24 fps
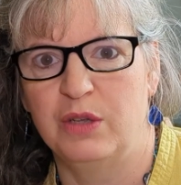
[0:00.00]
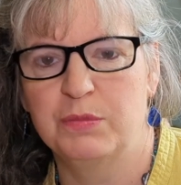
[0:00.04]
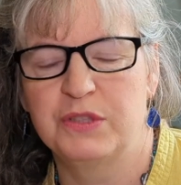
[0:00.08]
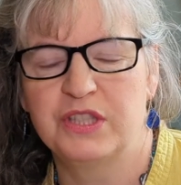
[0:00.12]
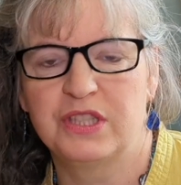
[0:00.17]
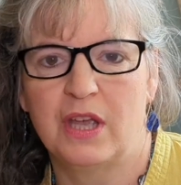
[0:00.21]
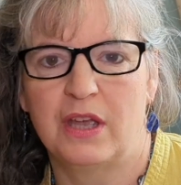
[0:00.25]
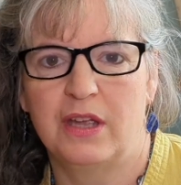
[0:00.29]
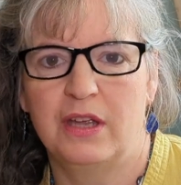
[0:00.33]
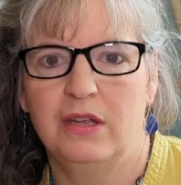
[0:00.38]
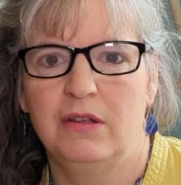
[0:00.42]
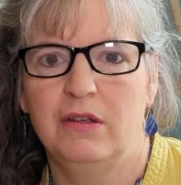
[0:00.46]

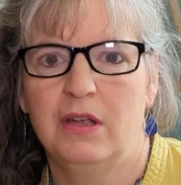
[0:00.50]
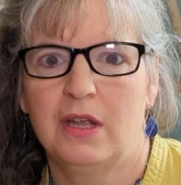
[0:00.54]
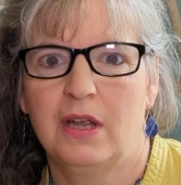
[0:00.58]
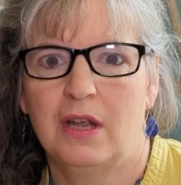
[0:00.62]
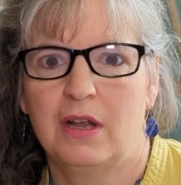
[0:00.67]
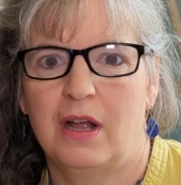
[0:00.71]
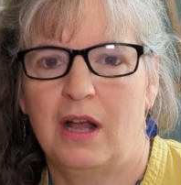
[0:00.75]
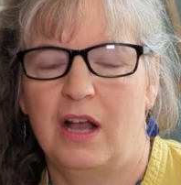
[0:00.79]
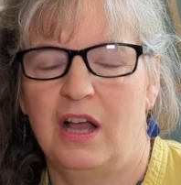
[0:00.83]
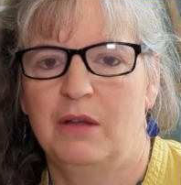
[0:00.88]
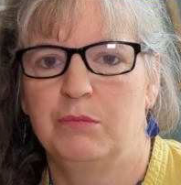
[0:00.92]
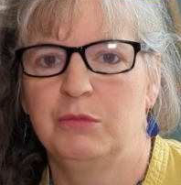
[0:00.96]
So
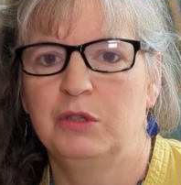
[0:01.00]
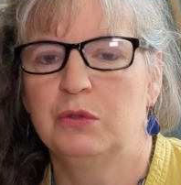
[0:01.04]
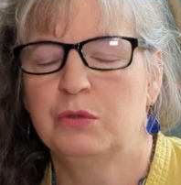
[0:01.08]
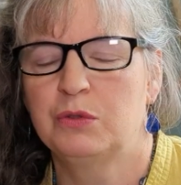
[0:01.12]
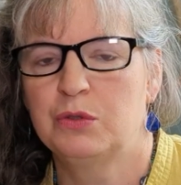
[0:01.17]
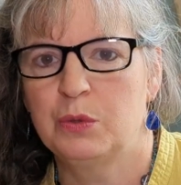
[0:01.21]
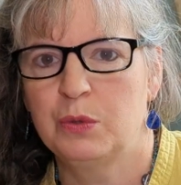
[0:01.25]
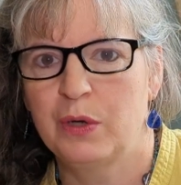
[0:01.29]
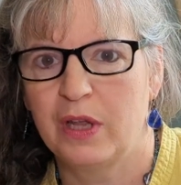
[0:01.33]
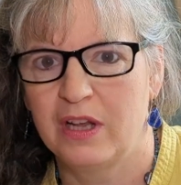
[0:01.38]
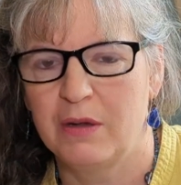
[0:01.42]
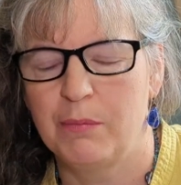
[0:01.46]
I'm not
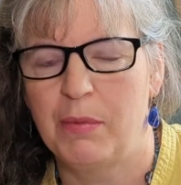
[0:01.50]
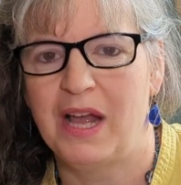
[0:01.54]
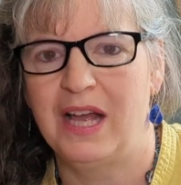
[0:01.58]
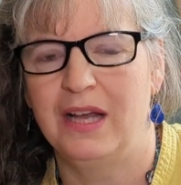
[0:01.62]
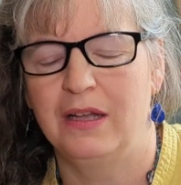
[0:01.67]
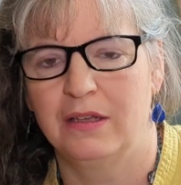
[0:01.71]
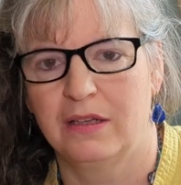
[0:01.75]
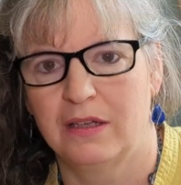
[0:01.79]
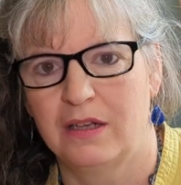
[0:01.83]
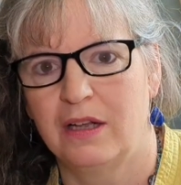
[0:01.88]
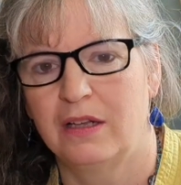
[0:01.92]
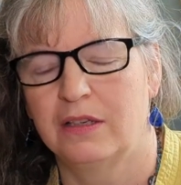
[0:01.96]
talking about
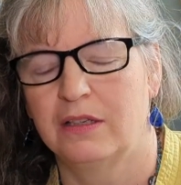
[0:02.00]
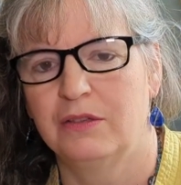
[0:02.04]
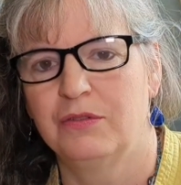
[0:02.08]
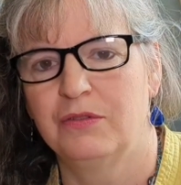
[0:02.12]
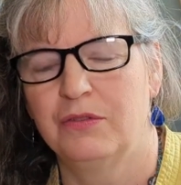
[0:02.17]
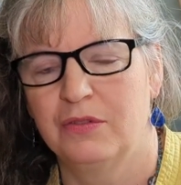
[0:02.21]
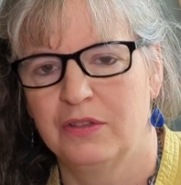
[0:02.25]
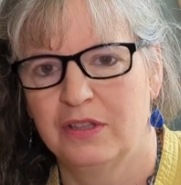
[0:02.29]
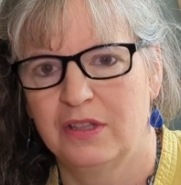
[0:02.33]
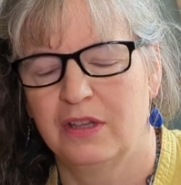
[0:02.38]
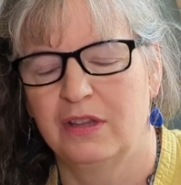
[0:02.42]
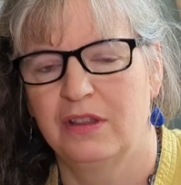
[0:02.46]
the kind of
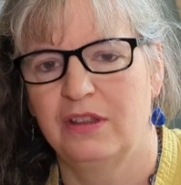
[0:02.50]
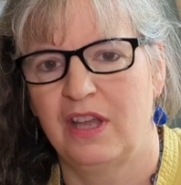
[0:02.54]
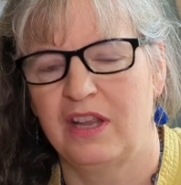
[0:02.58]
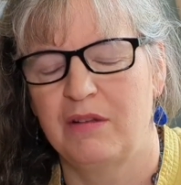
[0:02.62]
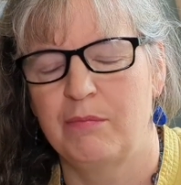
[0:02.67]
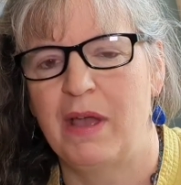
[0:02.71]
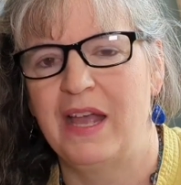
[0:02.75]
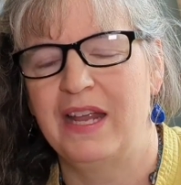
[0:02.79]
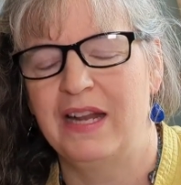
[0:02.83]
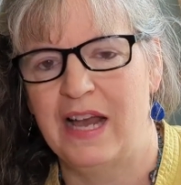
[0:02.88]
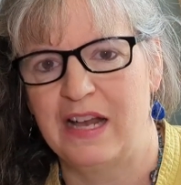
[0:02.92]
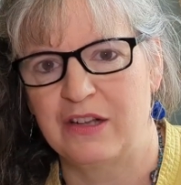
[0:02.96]
the thing
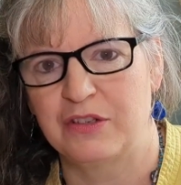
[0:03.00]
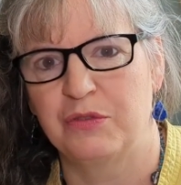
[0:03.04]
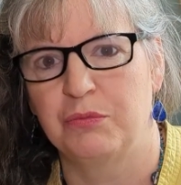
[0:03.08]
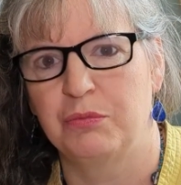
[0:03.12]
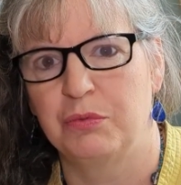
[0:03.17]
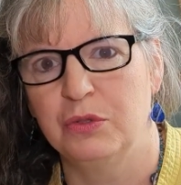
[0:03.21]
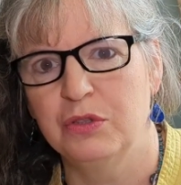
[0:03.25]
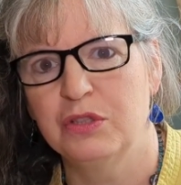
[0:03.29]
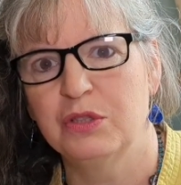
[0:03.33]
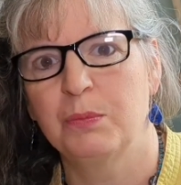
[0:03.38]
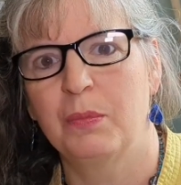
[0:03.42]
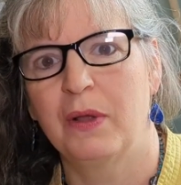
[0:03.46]
made out of
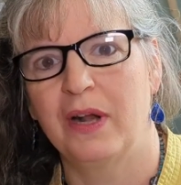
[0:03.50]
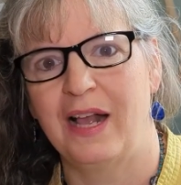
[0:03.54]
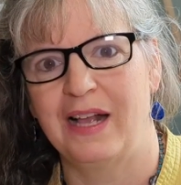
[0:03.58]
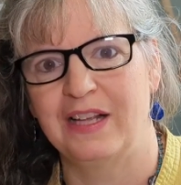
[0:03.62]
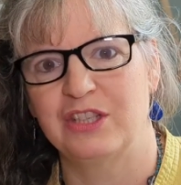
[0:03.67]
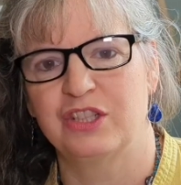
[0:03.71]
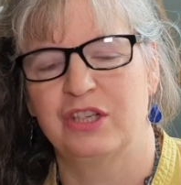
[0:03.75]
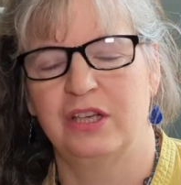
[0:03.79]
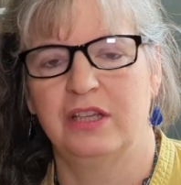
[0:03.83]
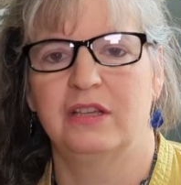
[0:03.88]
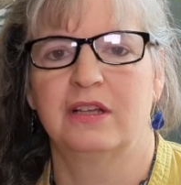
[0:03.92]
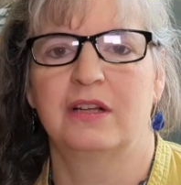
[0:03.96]
wood, but
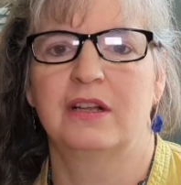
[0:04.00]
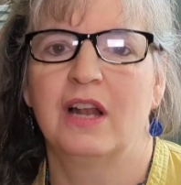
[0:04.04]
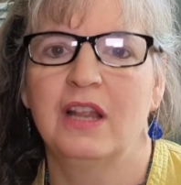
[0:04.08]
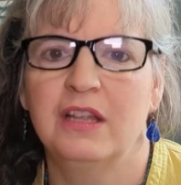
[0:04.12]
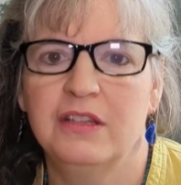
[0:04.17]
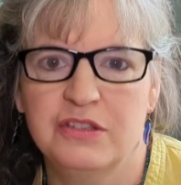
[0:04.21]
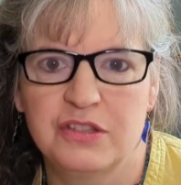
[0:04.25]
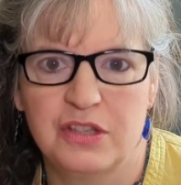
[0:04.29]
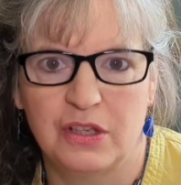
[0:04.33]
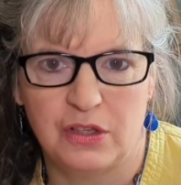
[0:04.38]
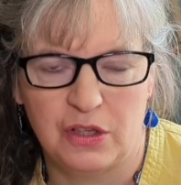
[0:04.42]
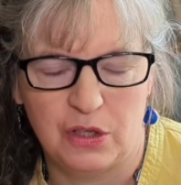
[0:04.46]
actually the
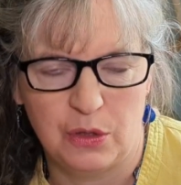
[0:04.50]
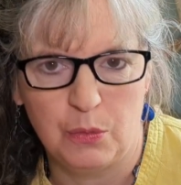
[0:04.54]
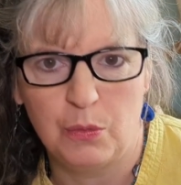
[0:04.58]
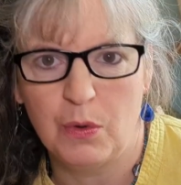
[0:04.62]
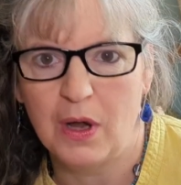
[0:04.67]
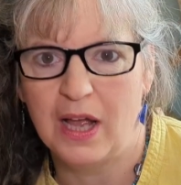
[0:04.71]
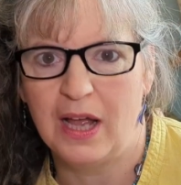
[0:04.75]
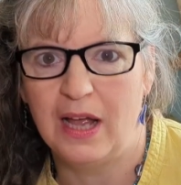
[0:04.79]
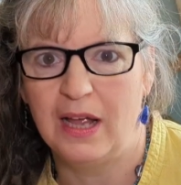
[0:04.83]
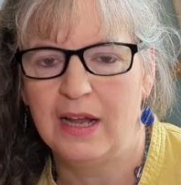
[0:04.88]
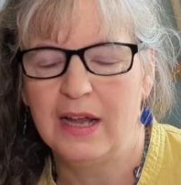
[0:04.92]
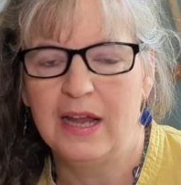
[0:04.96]
clothes that you
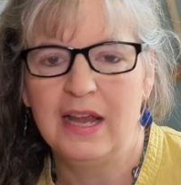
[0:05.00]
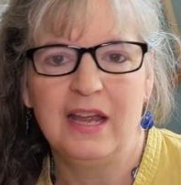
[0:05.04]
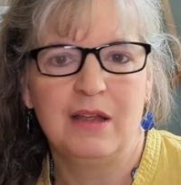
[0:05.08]
wear.